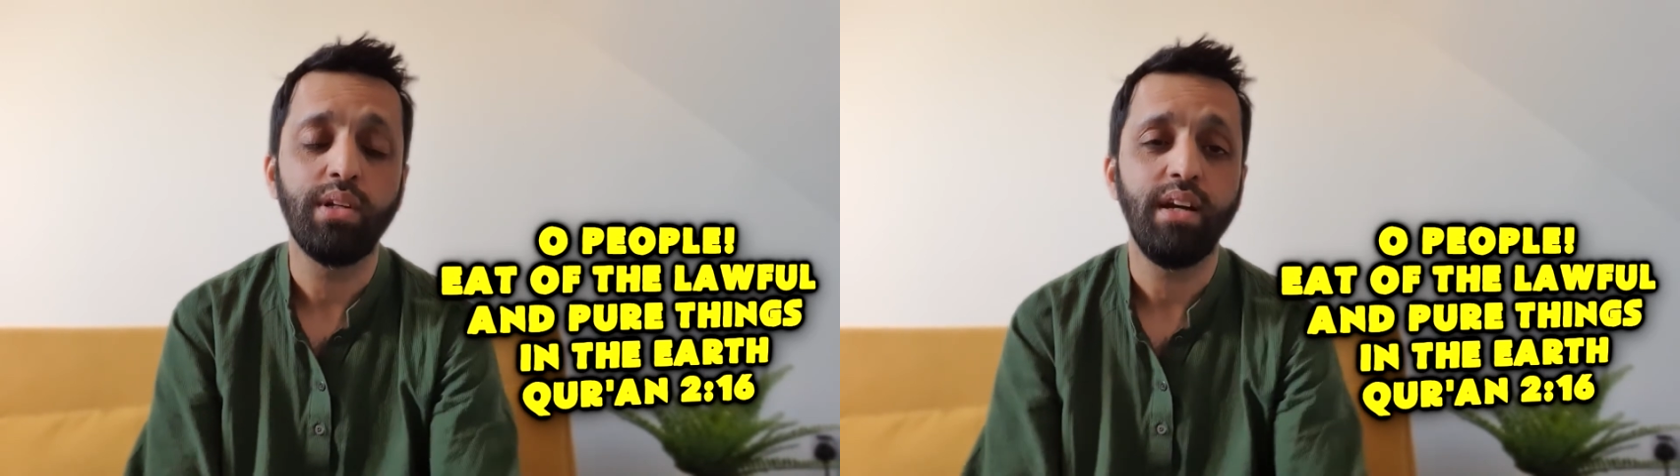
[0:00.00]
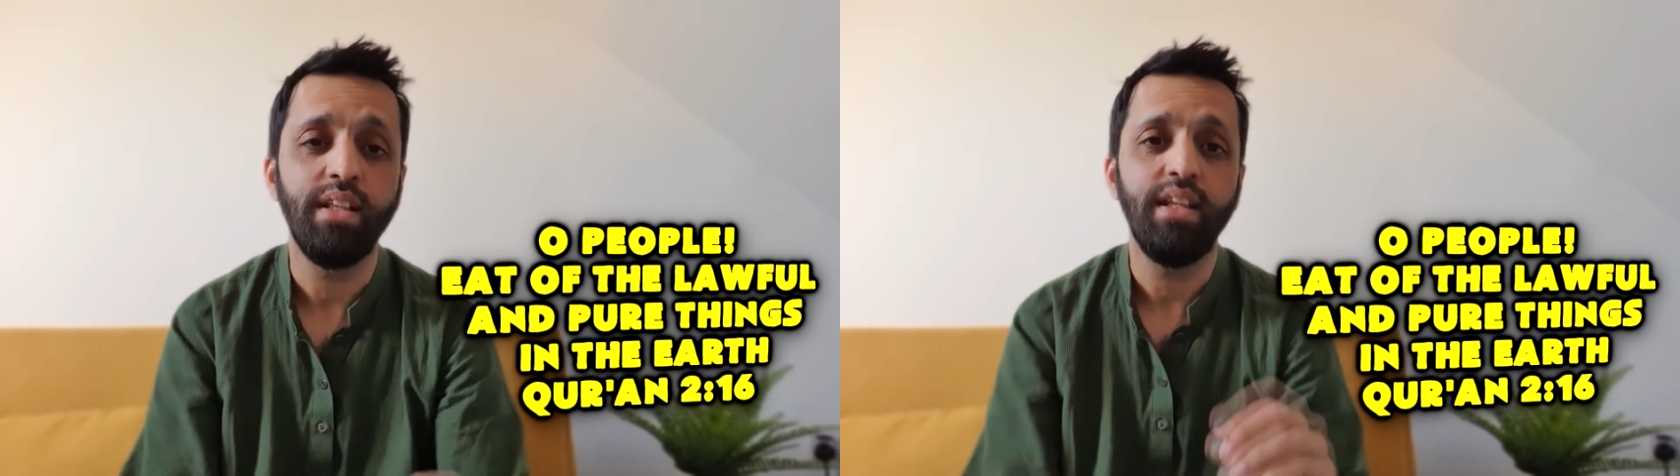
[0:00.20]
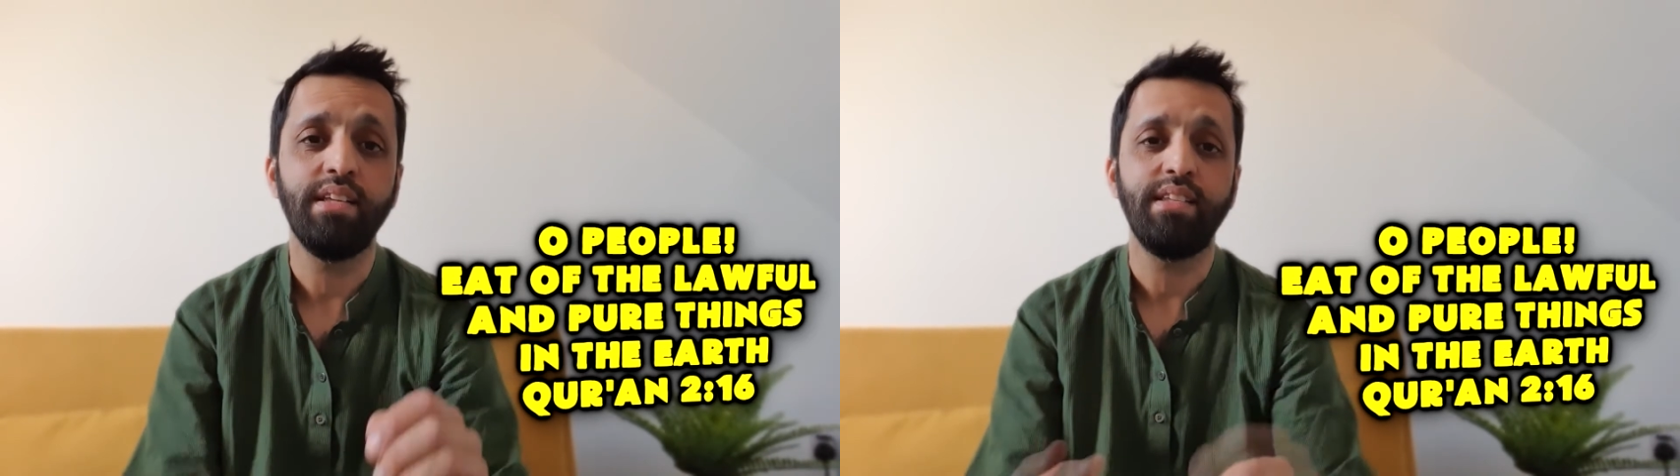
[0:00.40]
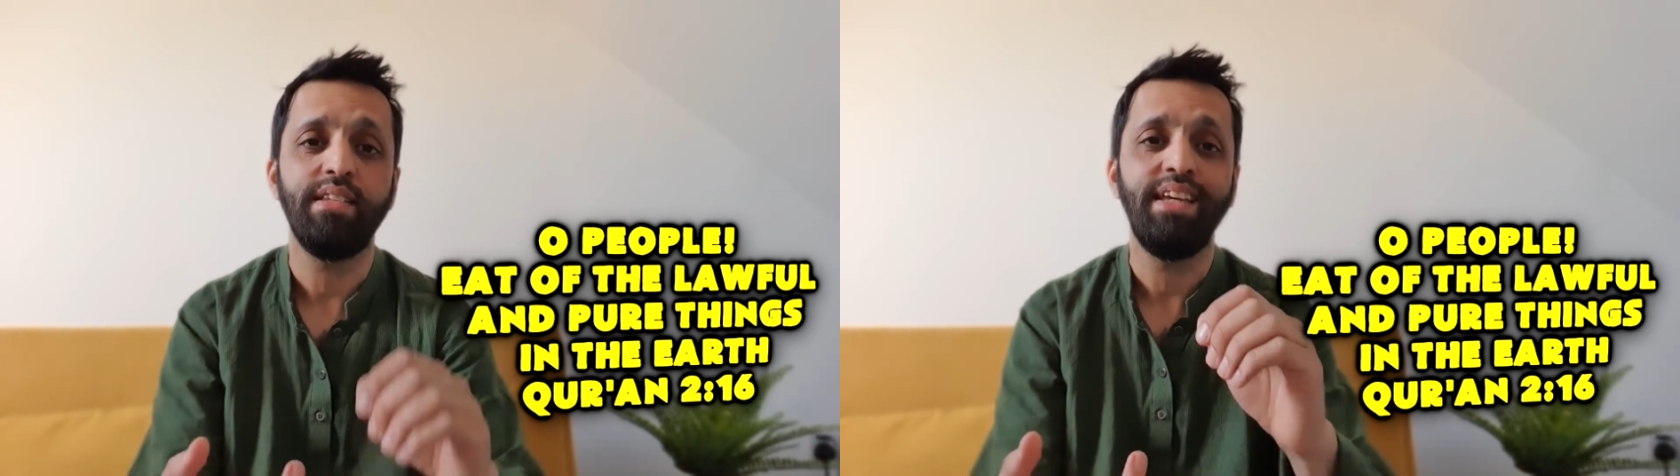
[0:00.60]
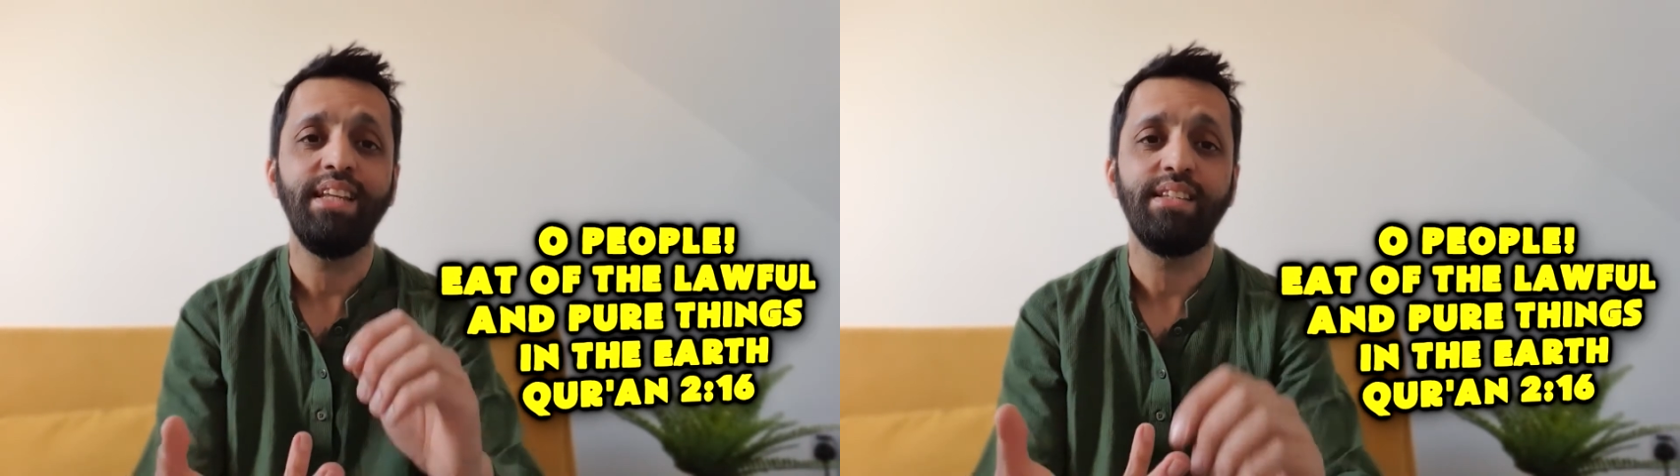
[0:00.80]
Allah says
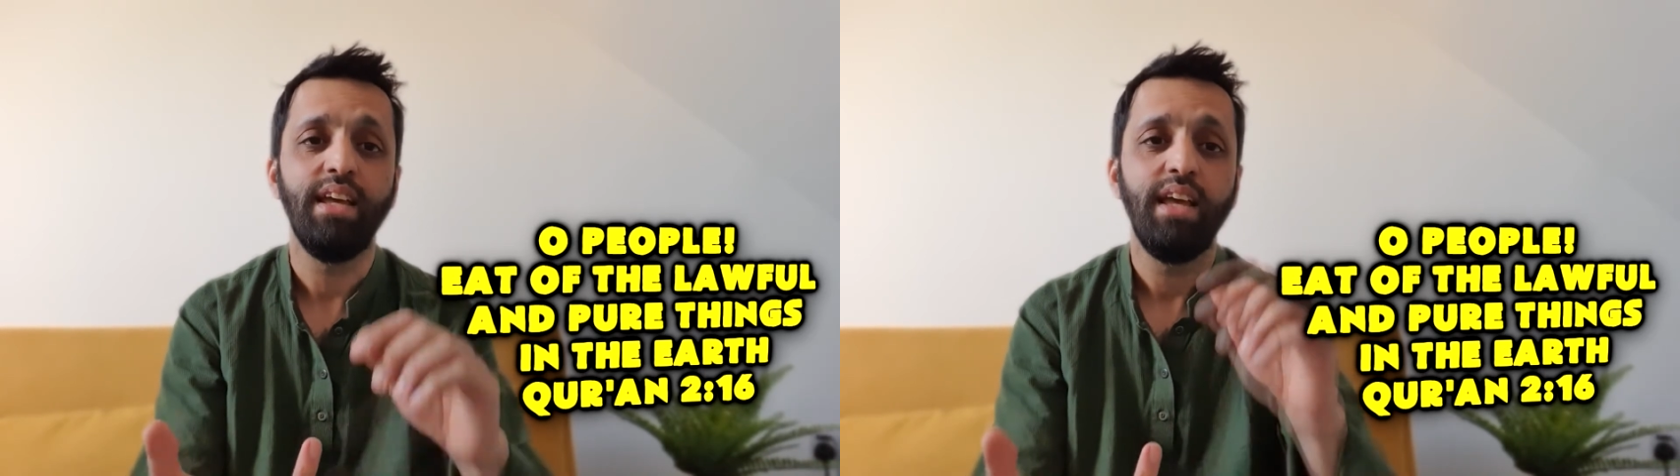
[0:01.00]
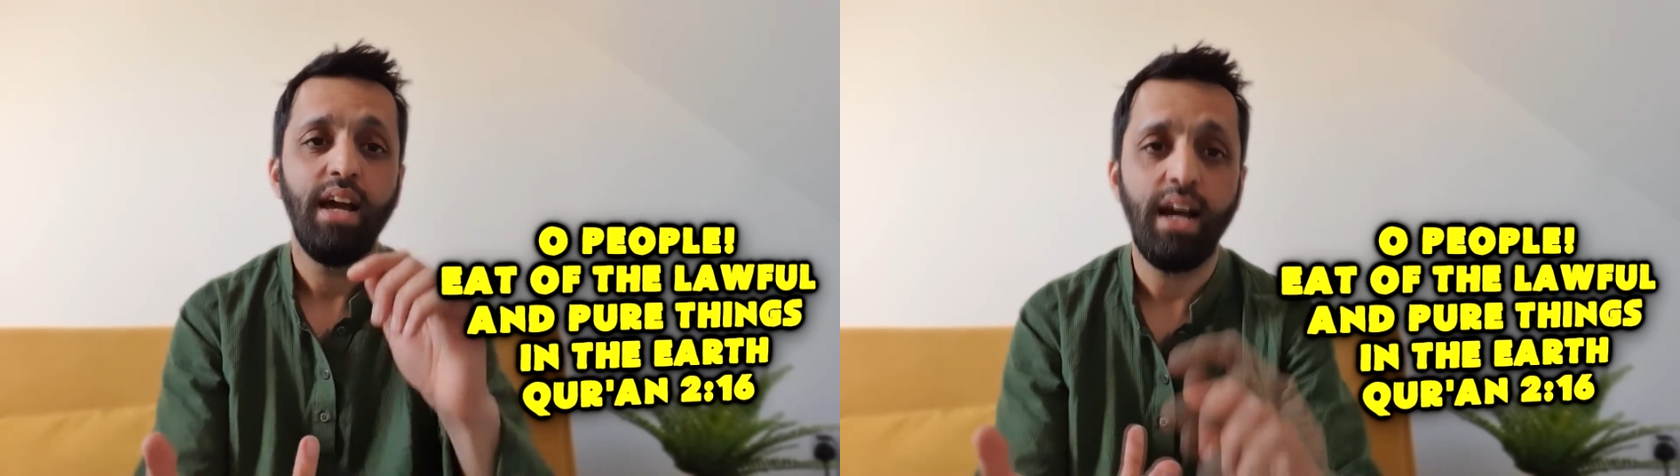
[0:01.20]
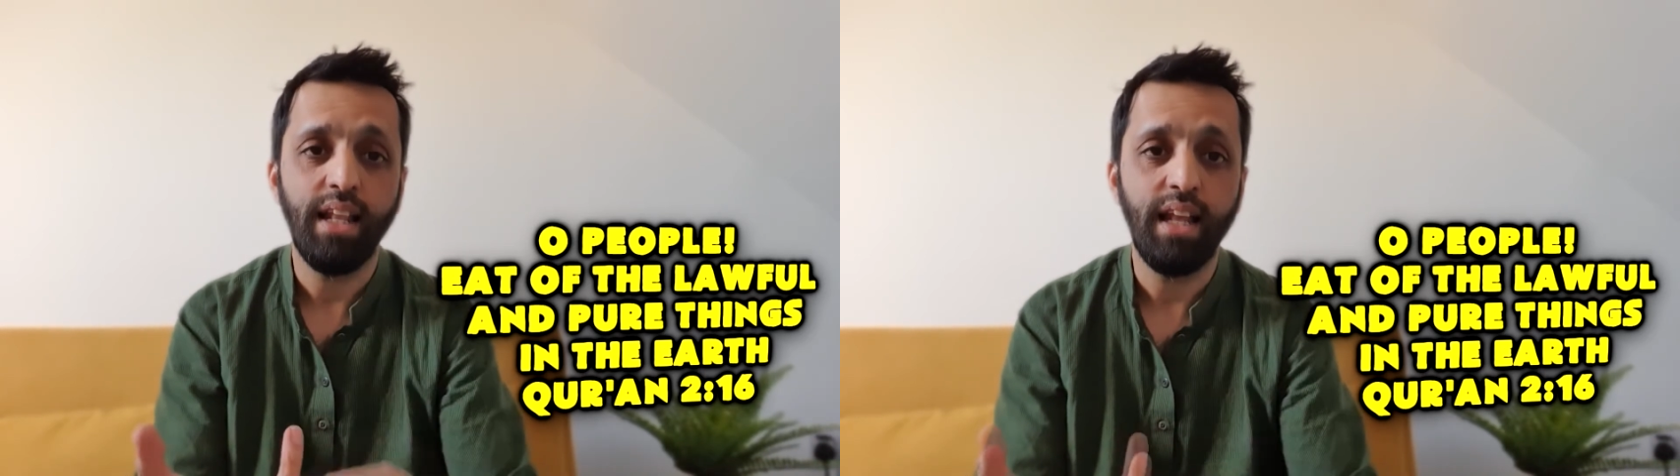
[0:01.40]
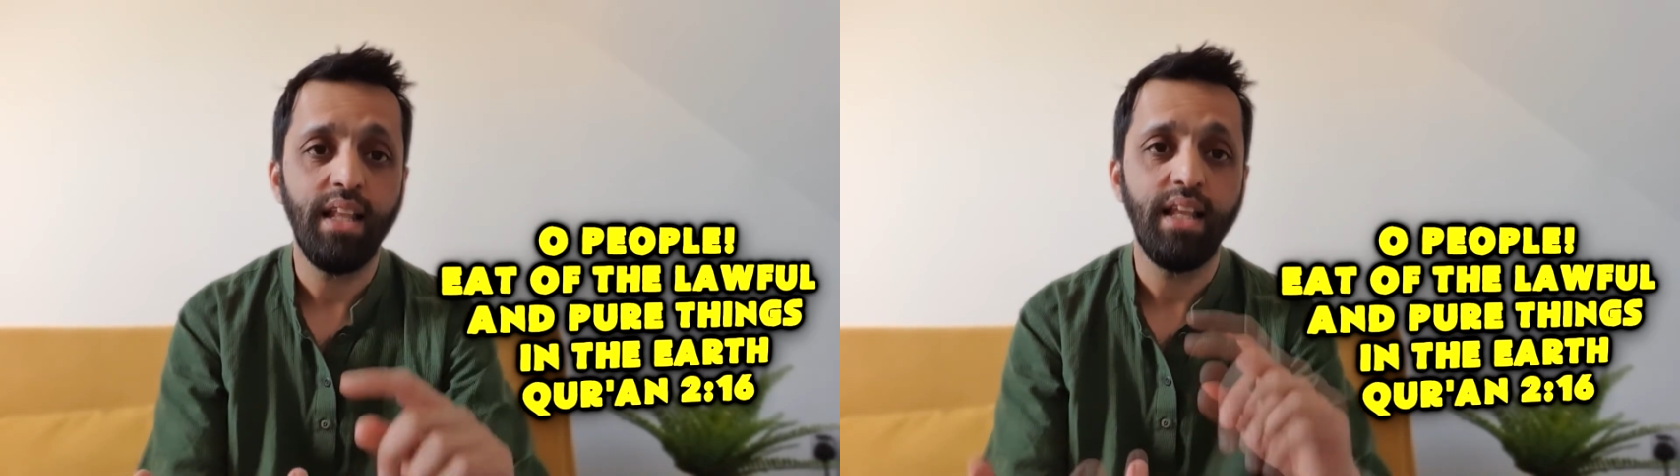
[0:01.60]
eat halal